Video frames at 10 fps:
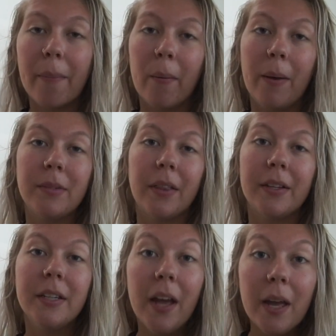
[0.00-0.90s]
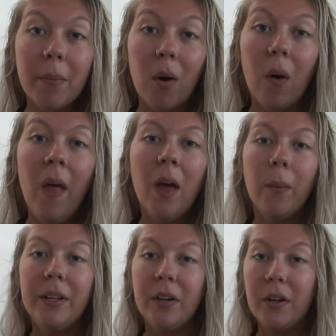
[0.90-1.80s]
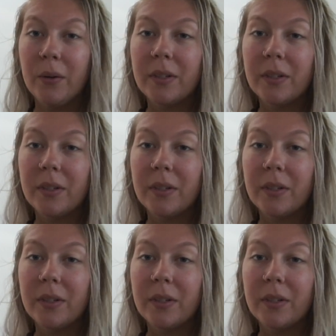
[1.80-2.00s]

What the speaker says: I wiped down the table. We did a new